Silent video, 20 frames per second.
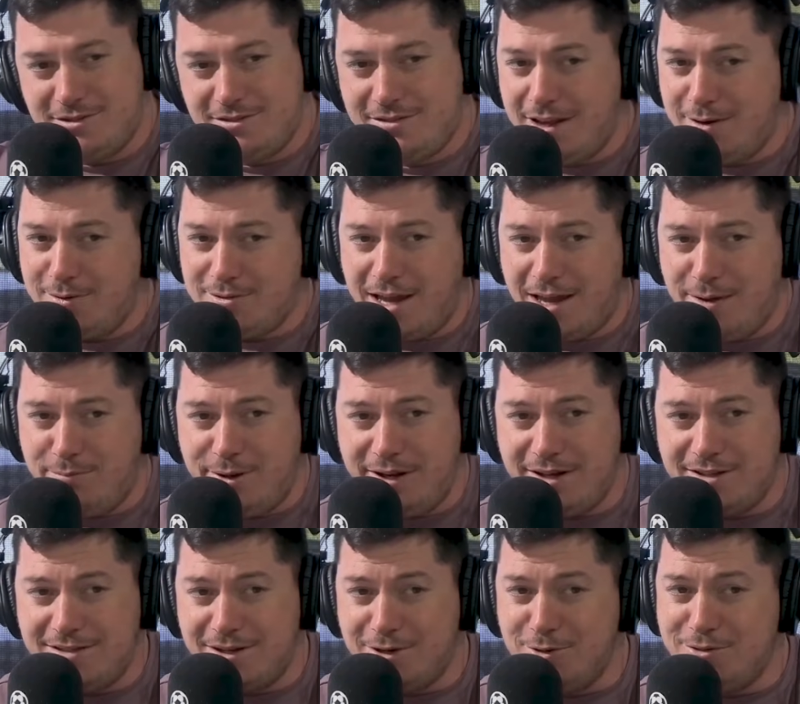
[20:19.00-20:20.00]
was hand
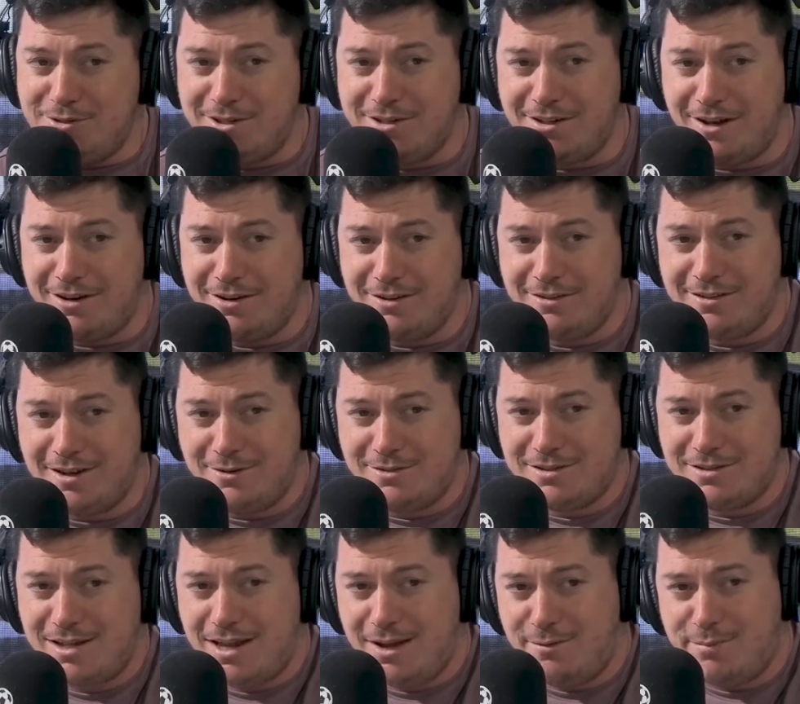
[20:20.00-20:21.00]
passed out to you, Conor. That was
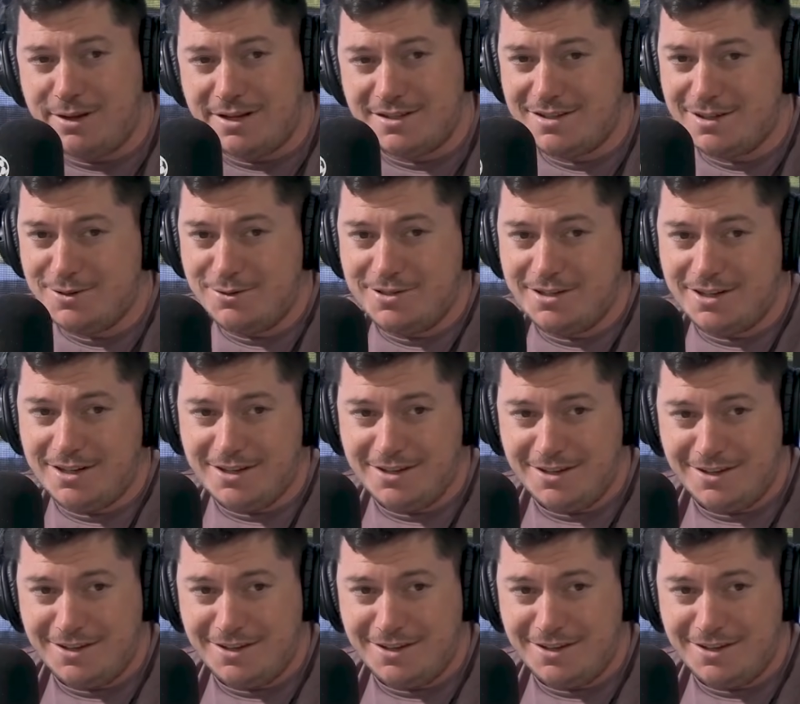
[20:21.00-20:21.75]
hand passed out to you.